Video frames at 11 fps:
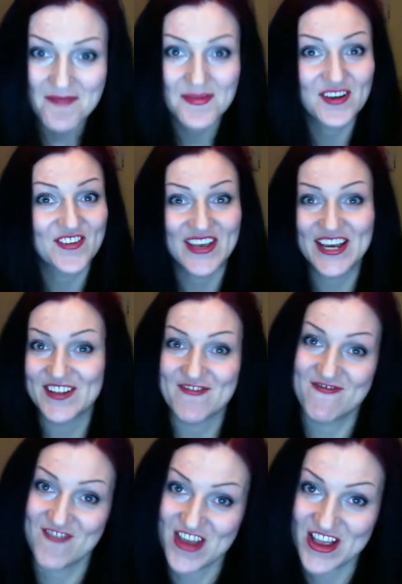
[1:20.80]
Because I
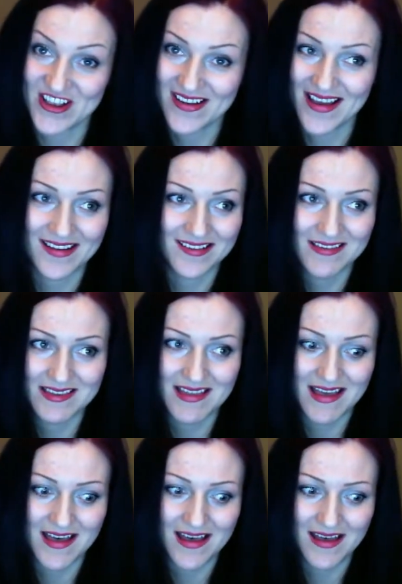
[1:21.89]
don't think I can
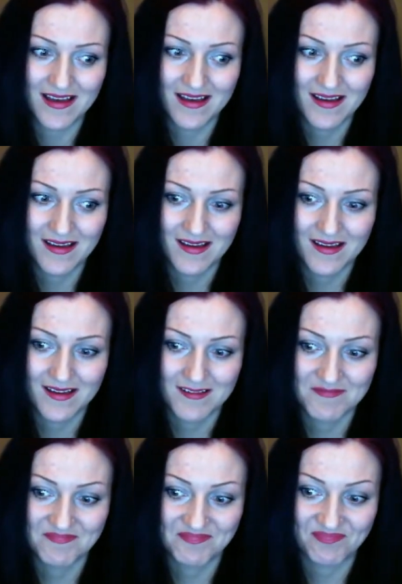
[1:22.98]
stare
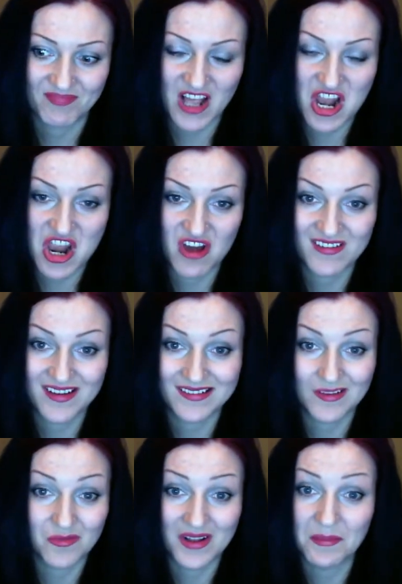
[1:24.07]
longer
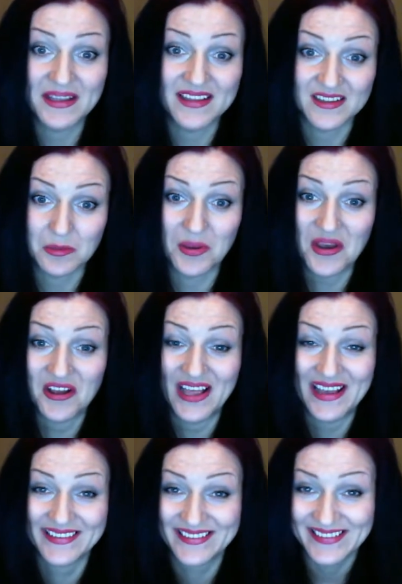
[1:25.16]
than 1 minute, to be
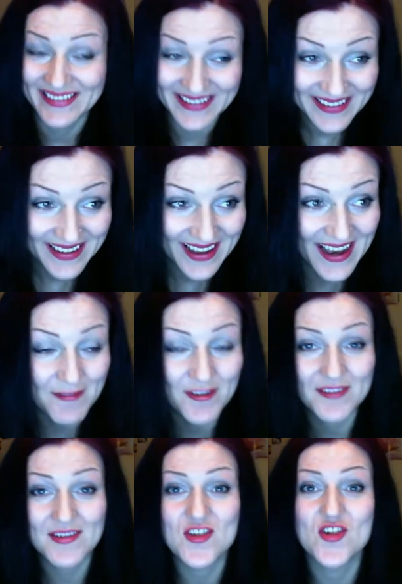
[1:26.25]
honest. I'm not
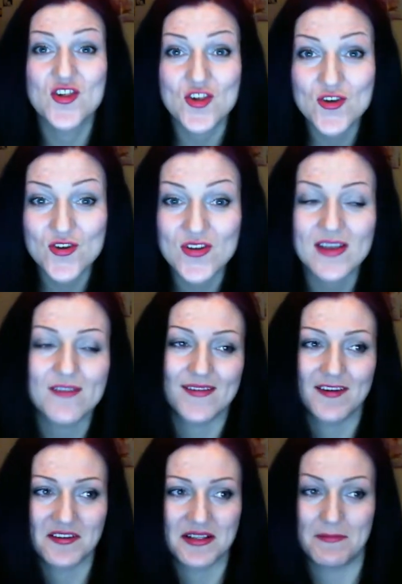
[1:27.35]
even sure if
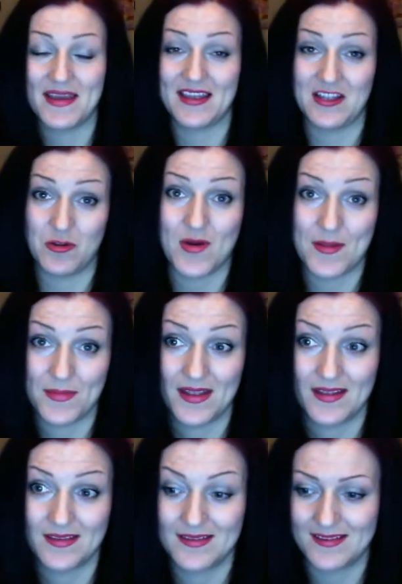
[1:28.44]
I'm gonna make it to 1
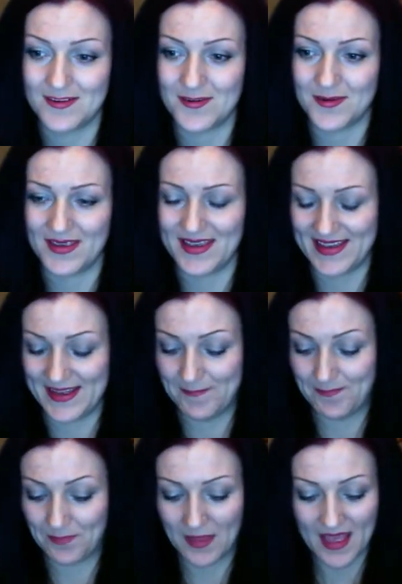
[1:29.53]
minute. So, yeah.
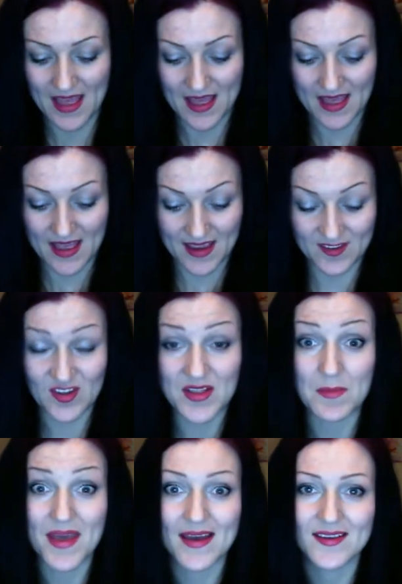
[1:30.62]
It's
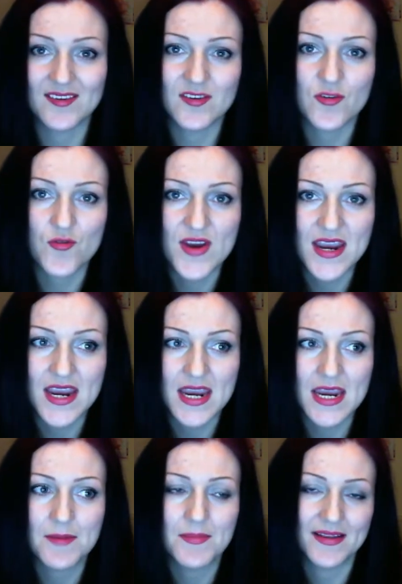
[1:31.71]
gonna be
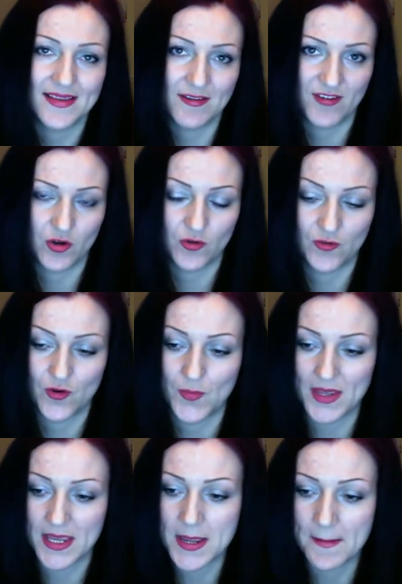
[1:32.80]
extremely difficult for
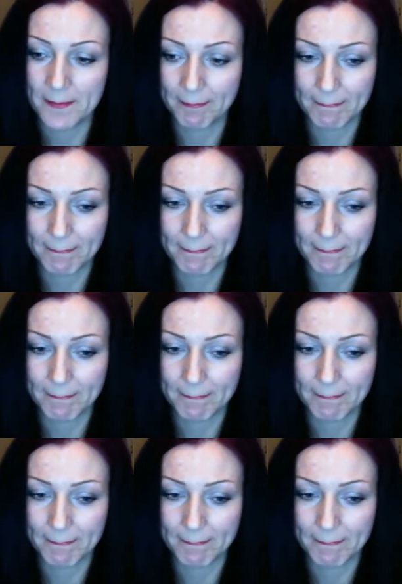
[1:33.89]
me.